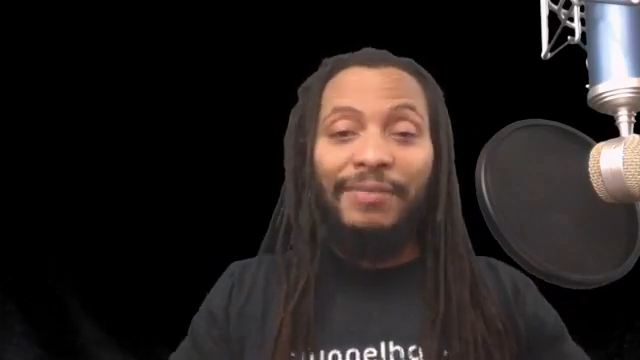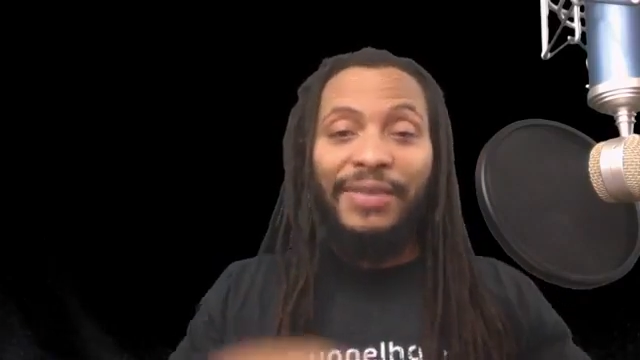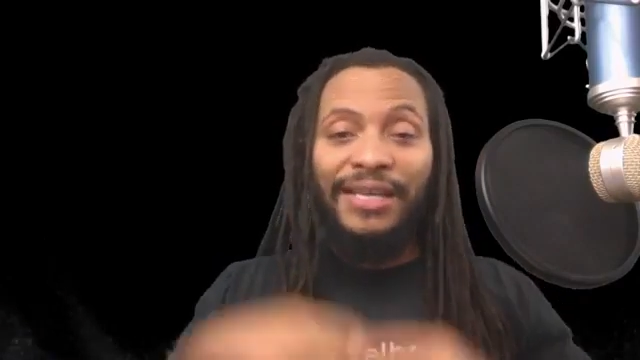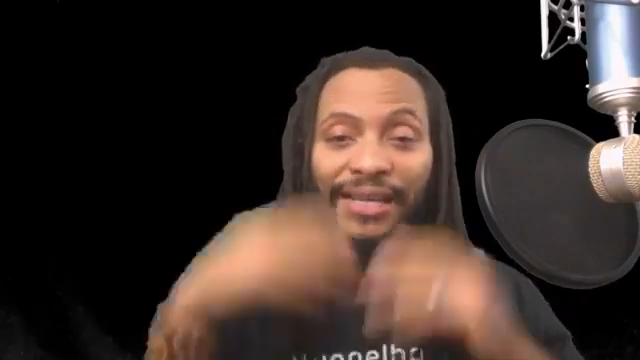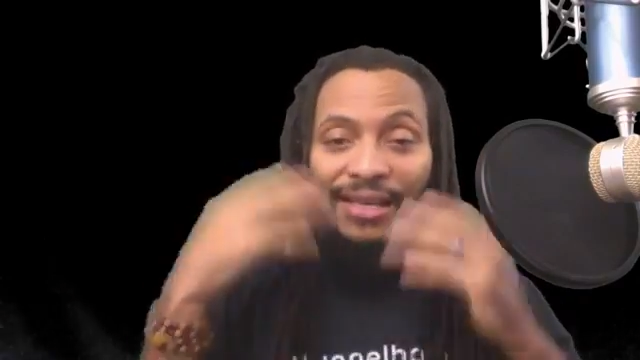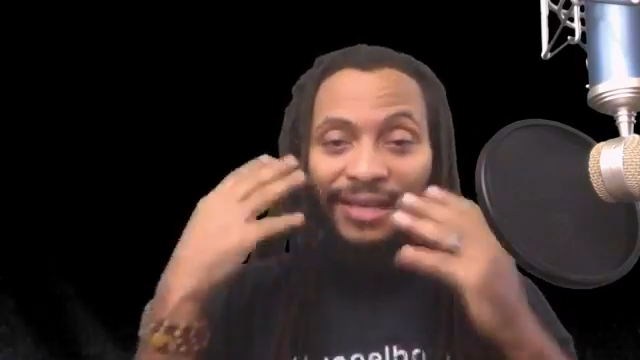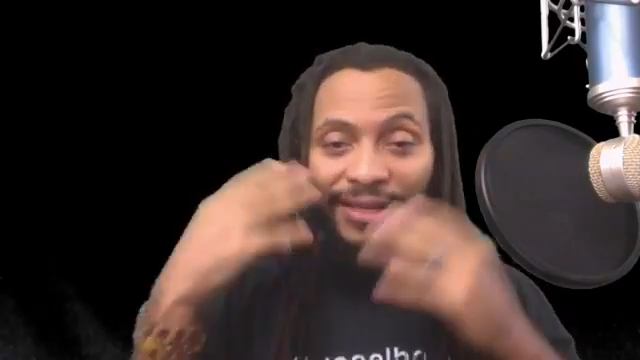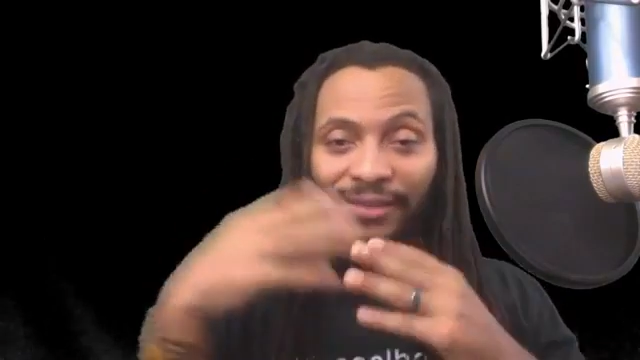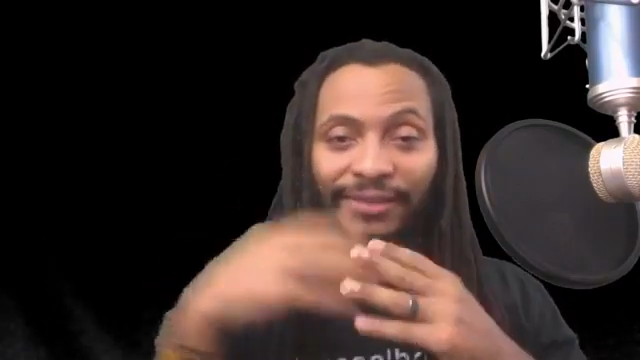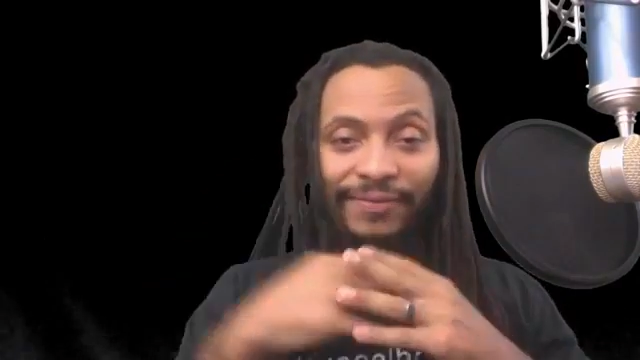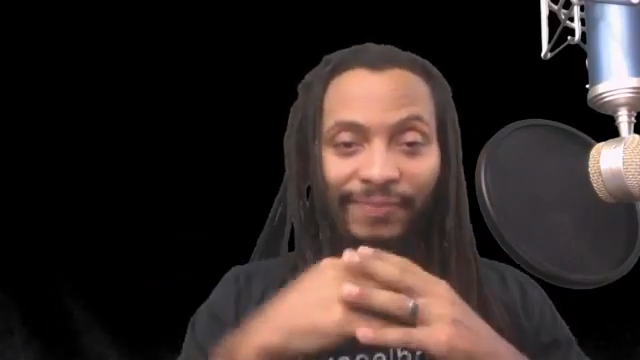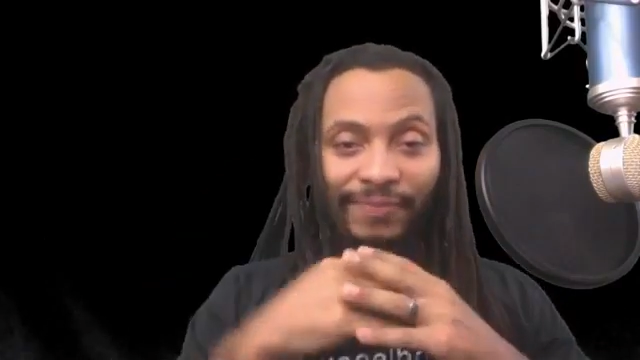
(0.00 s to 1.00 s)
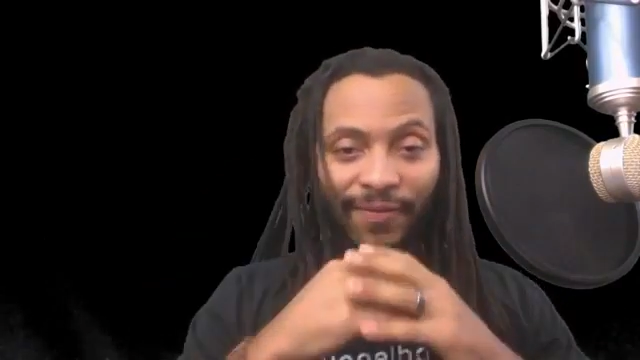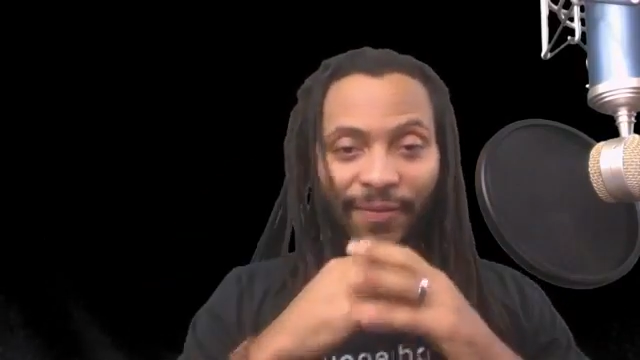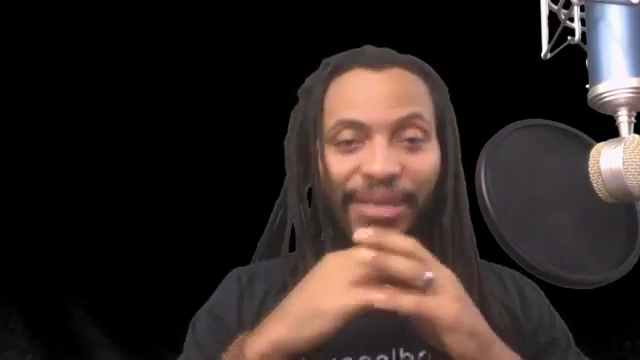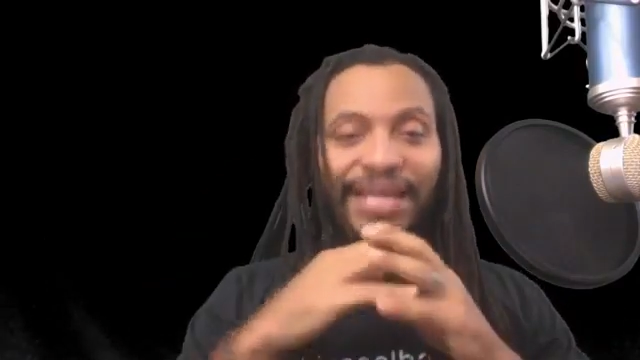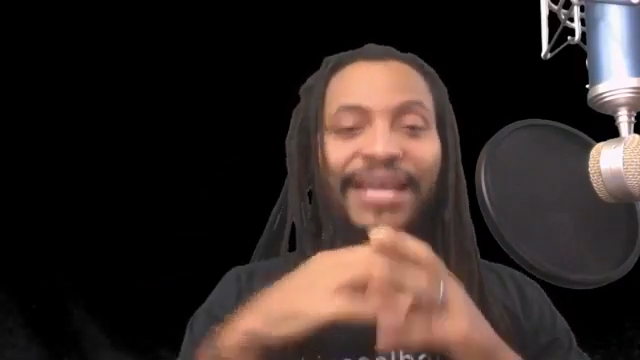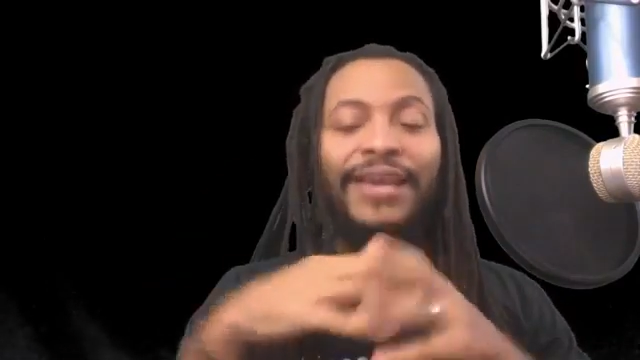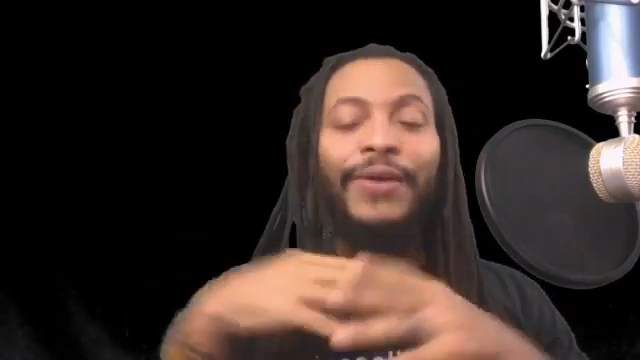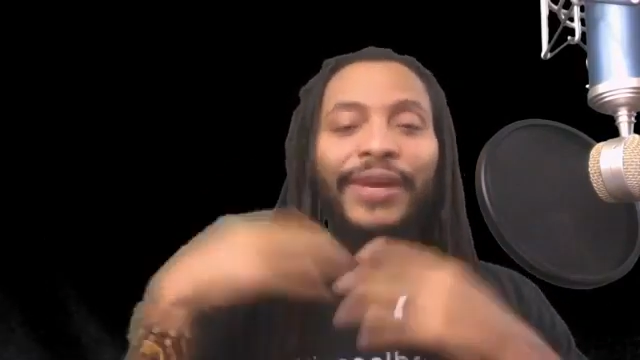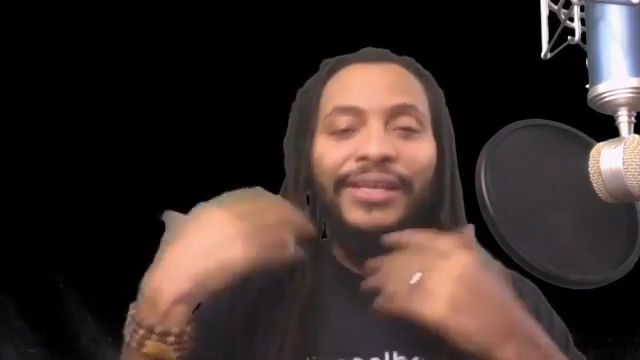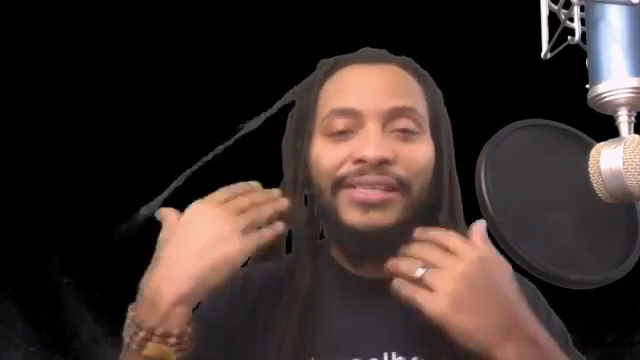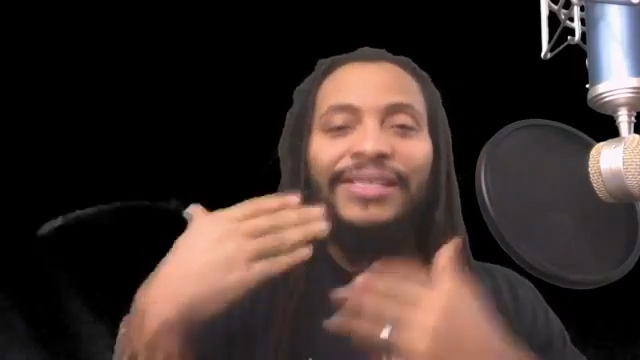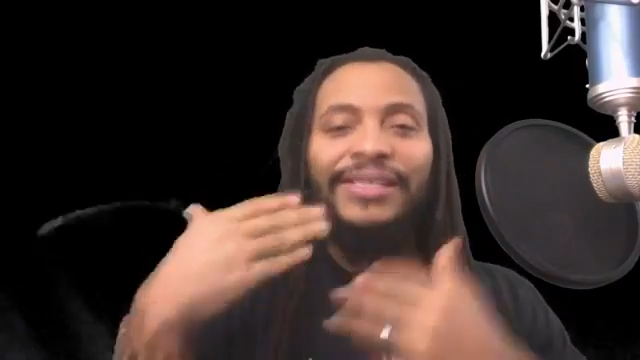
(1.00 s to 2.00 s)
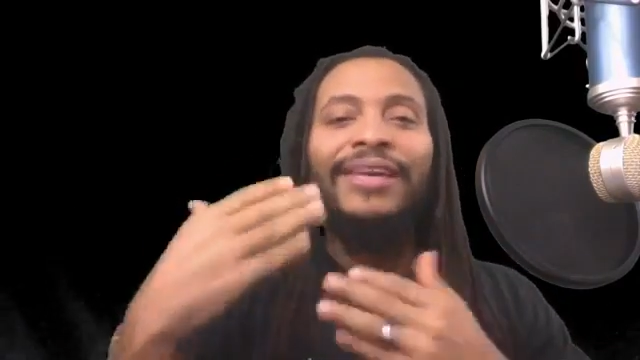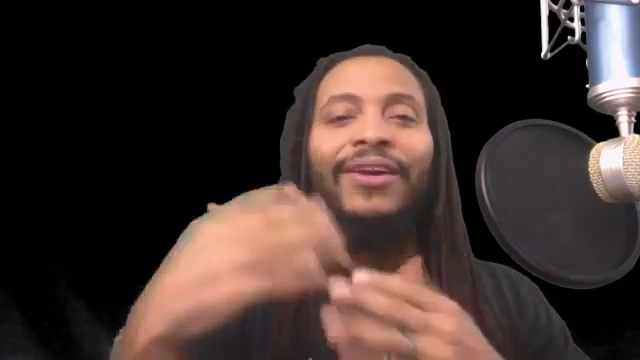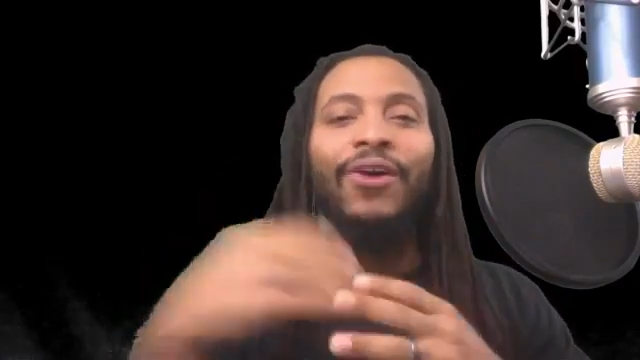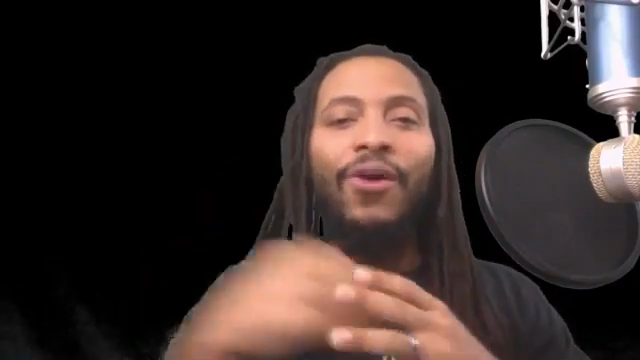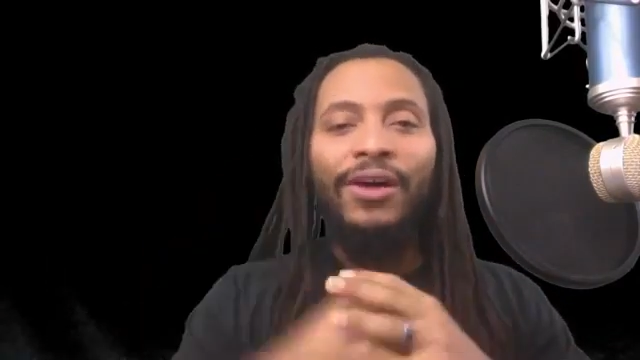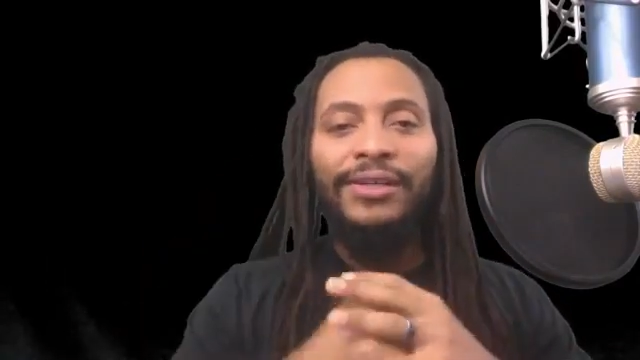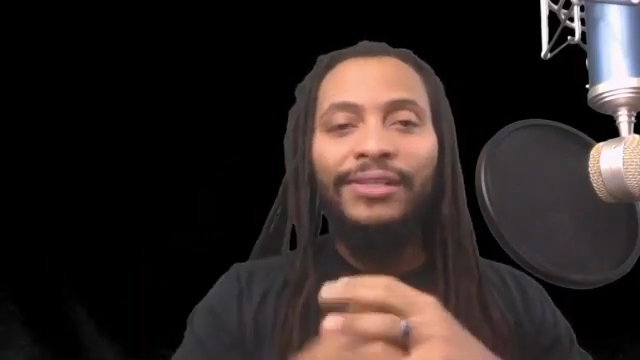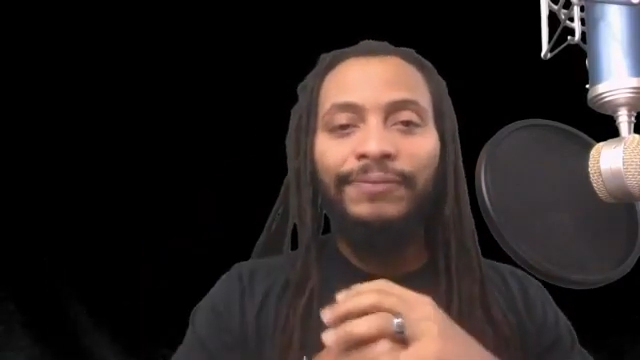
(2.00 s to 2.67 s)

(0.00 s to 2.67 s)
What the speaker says: been hearing to get on,